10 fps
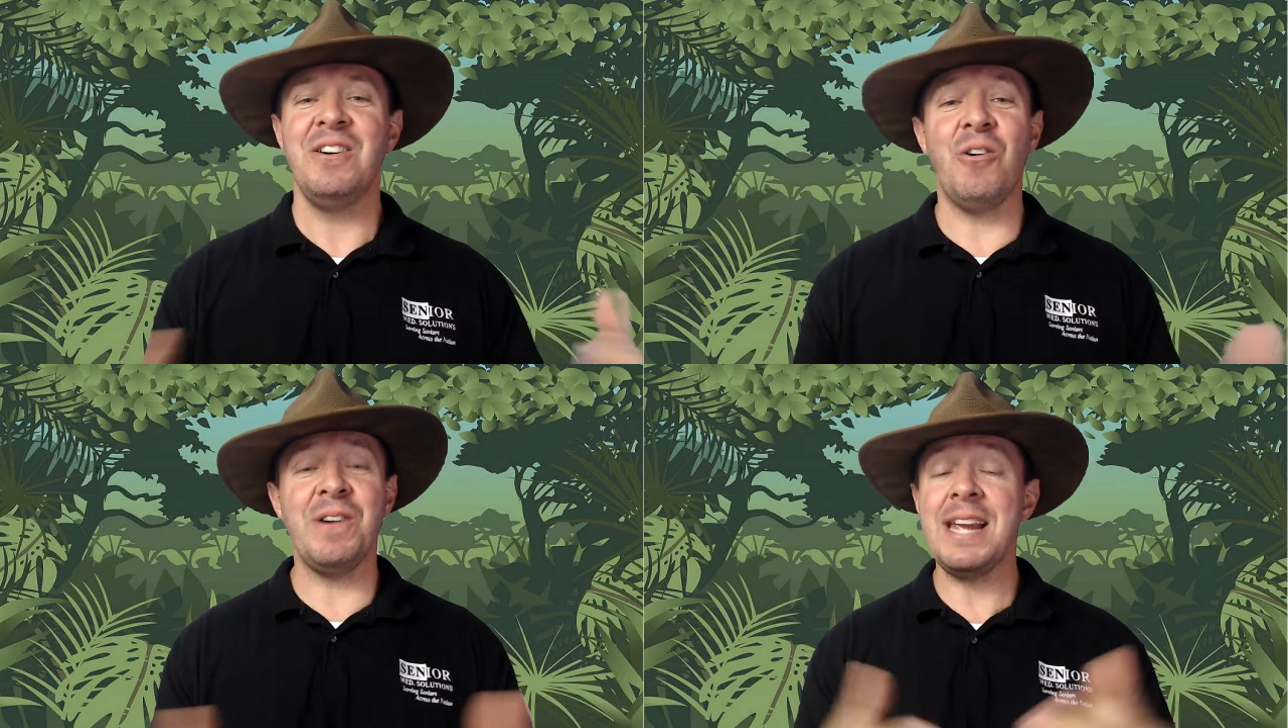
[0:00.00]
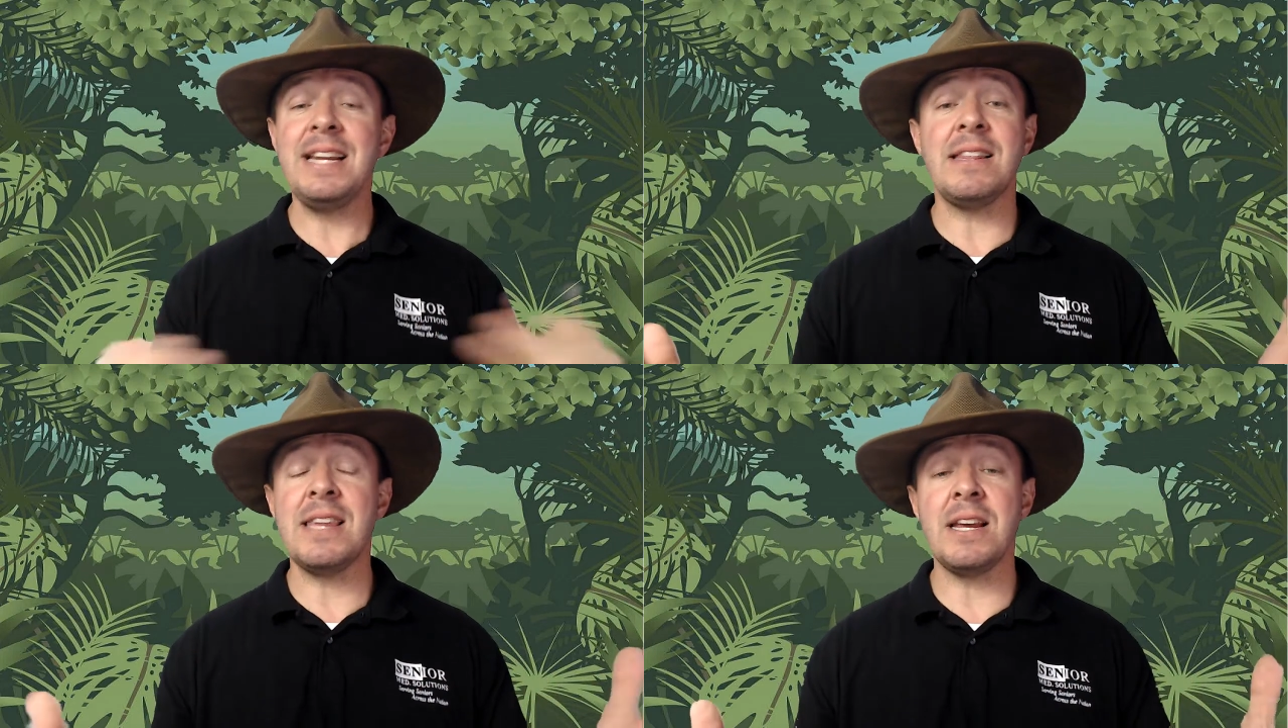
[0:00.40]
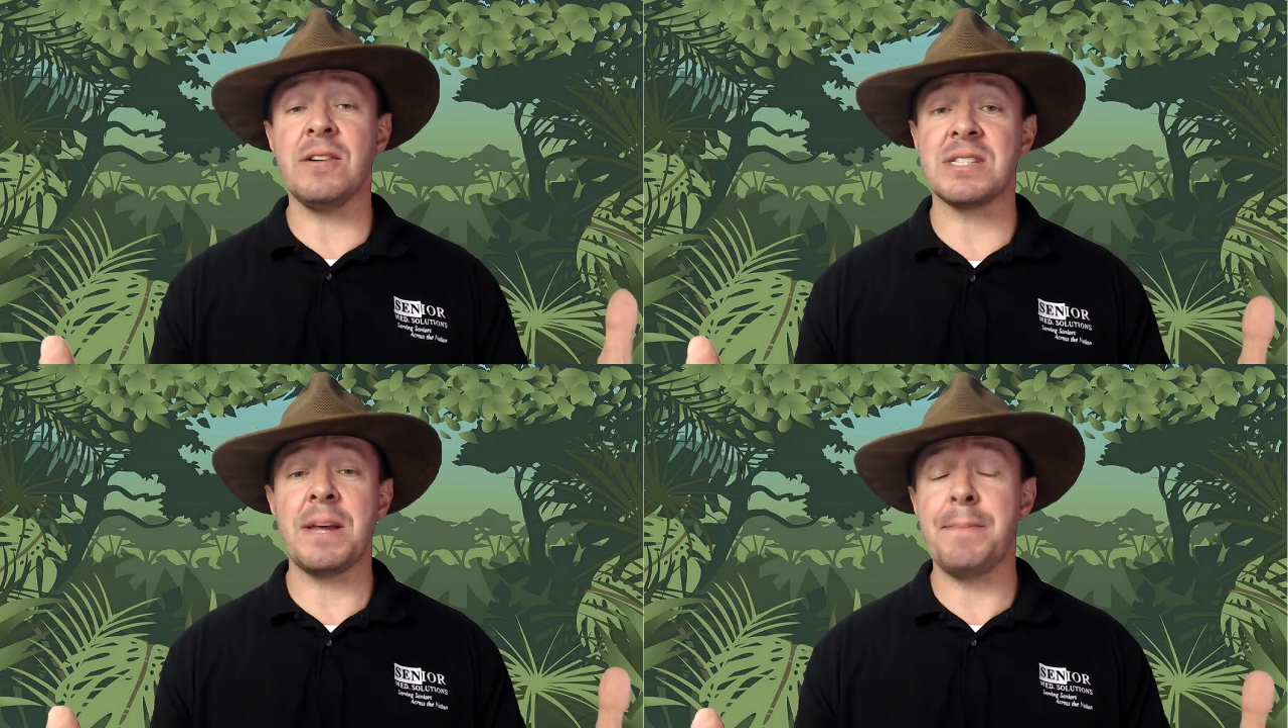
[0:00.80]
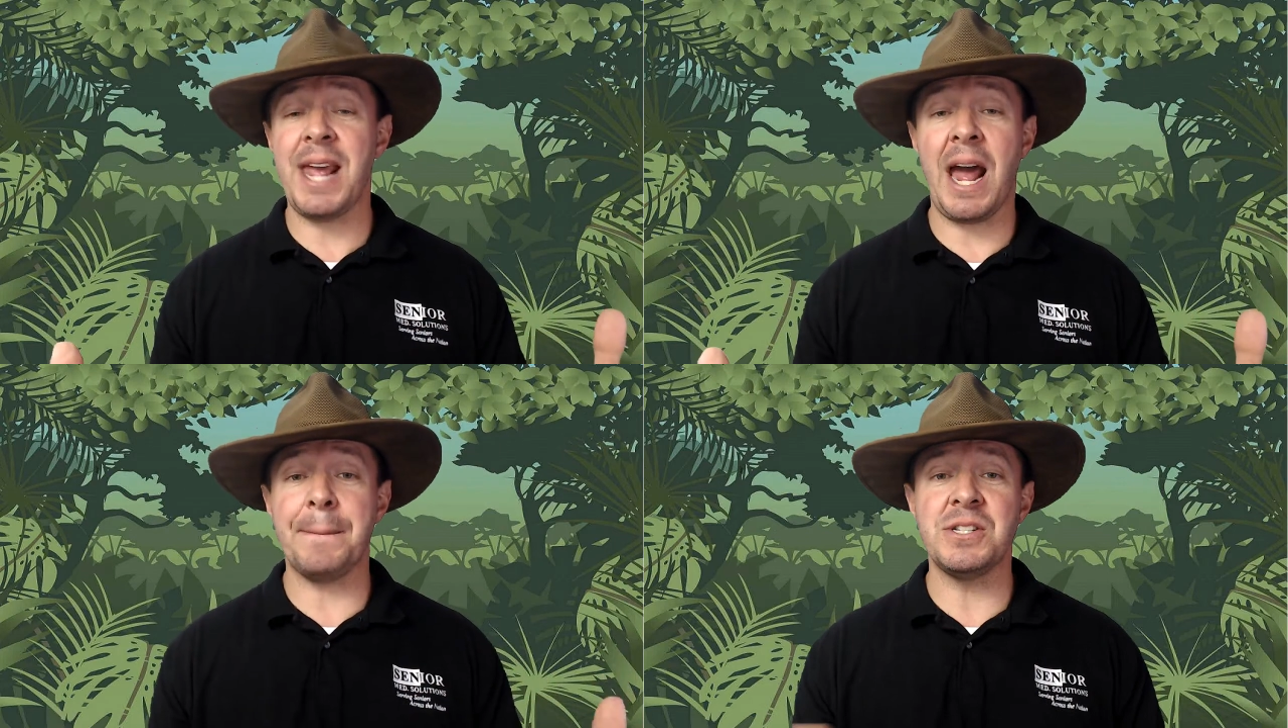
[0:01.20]
or anything else that may
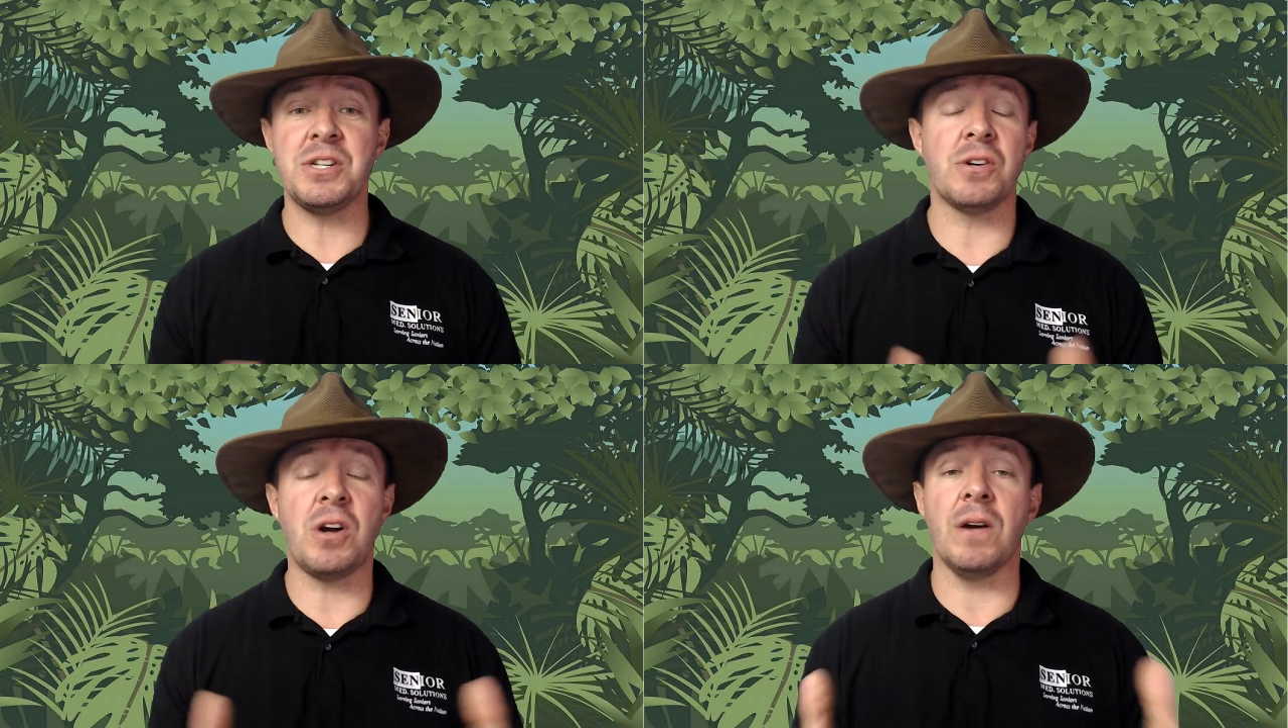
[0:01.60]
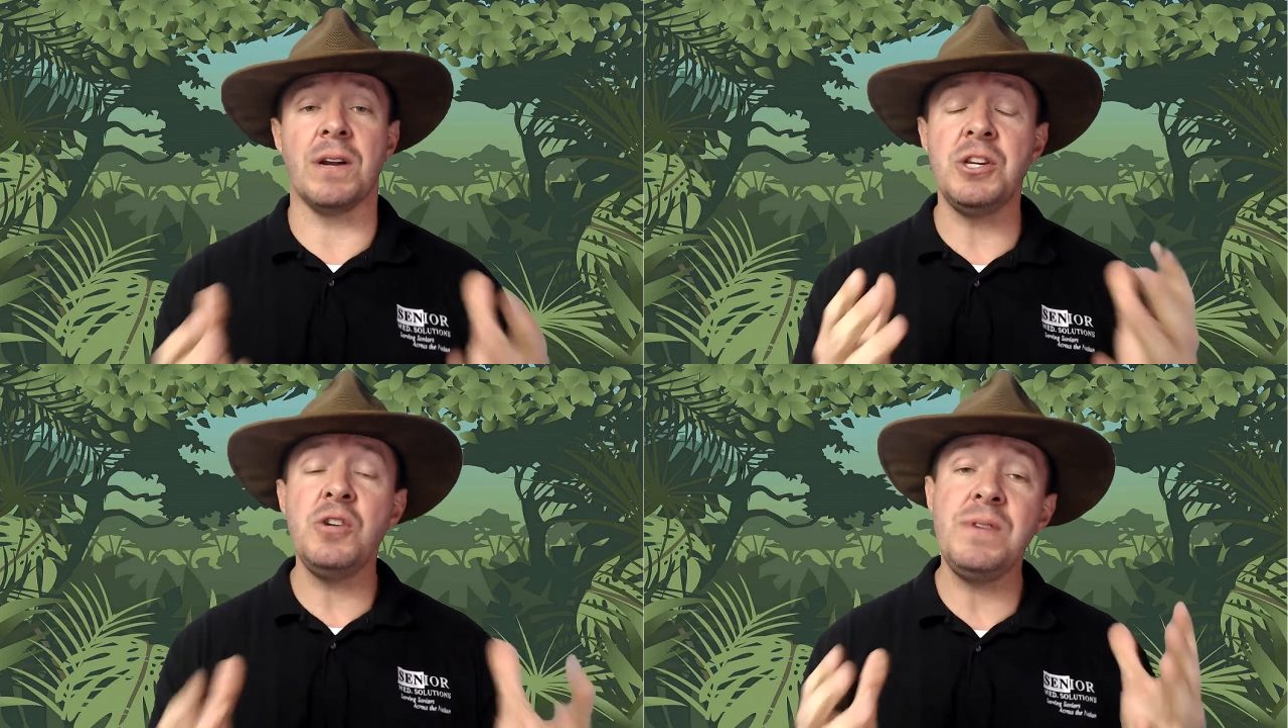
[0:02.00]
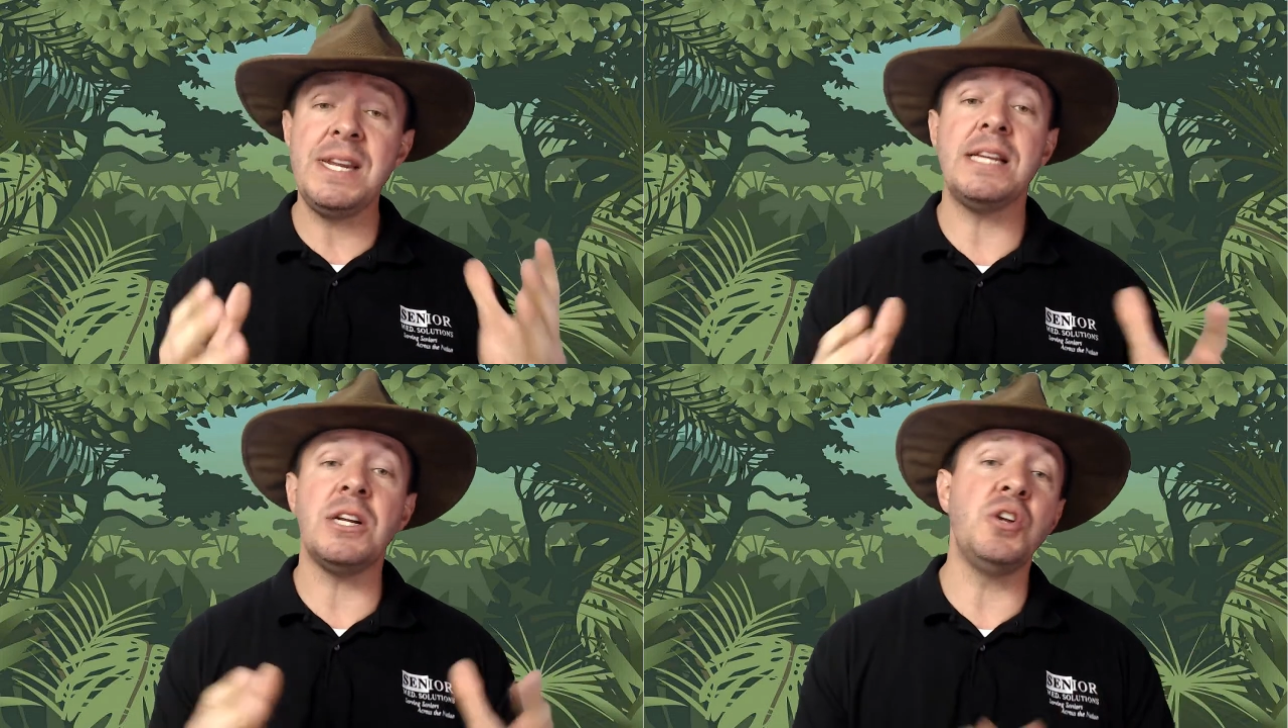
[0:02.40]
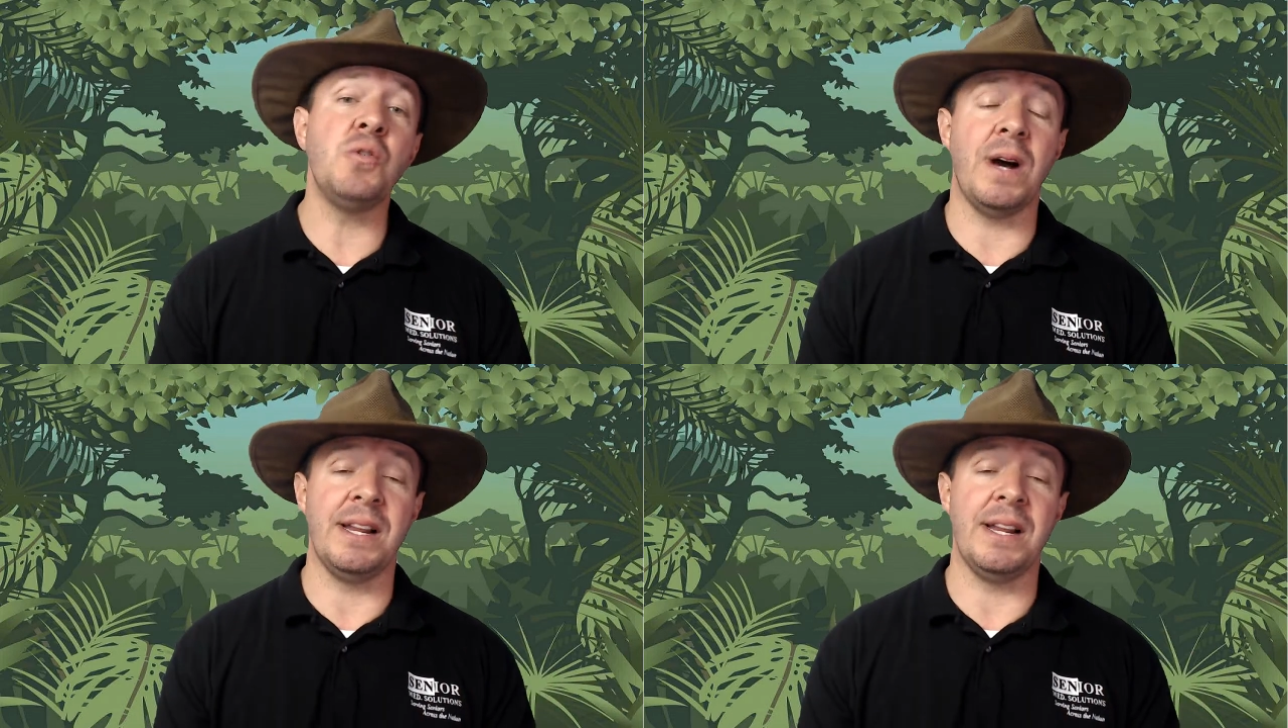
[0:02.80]
happen to your card and you need a new one